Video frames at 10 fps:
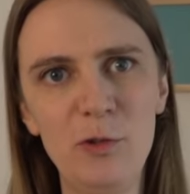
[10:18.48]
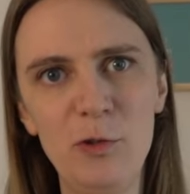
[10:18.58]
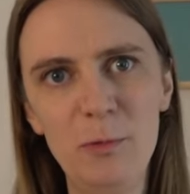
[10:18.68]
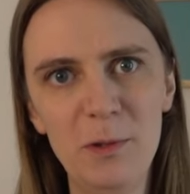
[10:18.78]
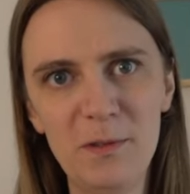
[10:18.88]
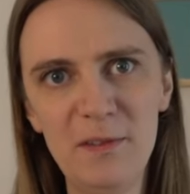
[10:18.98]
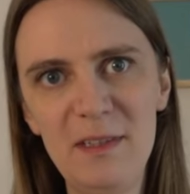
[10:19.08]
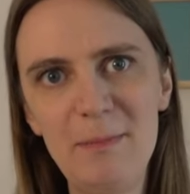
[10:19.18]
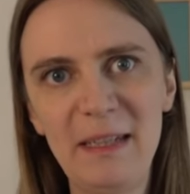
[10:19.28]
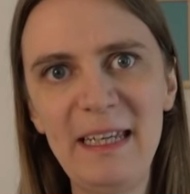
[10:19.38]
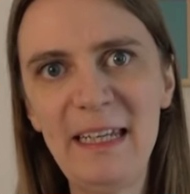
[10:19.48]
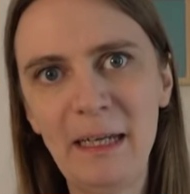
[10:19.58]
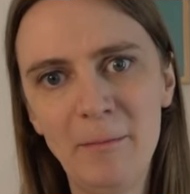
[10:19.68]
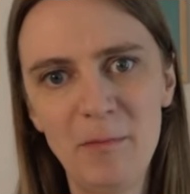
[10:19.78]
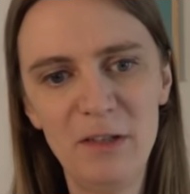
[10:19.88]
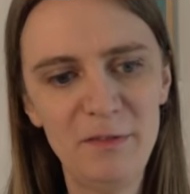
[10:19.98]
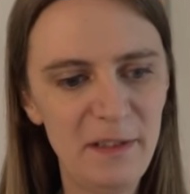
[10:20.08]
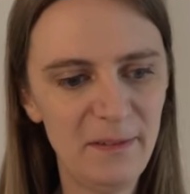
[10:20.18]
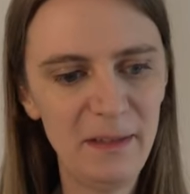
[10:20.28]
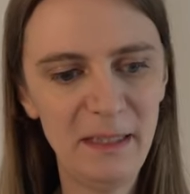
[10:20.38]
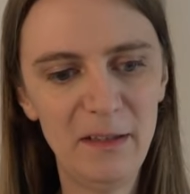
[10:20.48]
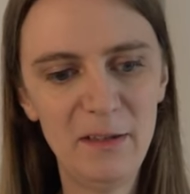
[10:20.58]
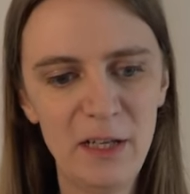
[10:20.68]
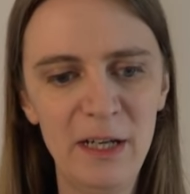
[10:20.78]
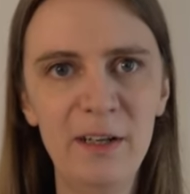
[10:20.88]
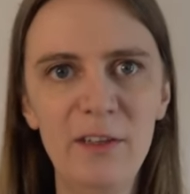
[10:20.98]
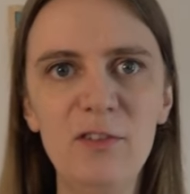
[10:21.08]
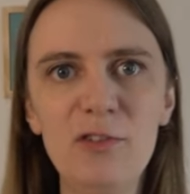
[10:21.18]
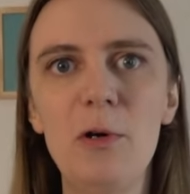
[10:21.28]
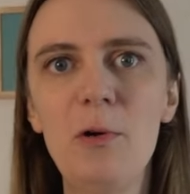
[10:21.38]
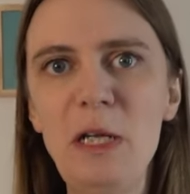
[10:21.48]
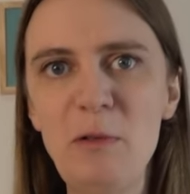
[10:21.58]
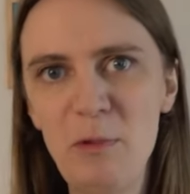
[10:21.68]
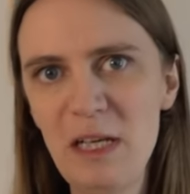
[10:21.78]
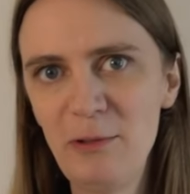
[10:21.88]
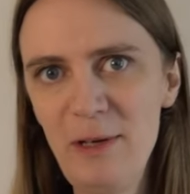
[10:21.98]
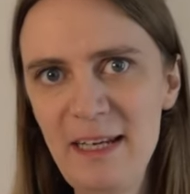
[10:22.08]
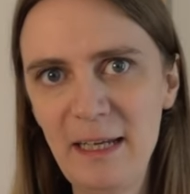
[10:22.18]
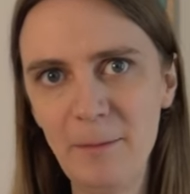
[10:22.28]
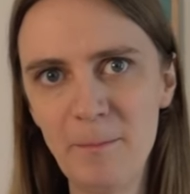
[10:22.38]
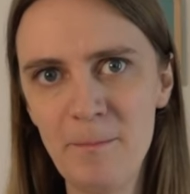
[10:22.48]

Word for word: towards the beginning of this little story we are creating.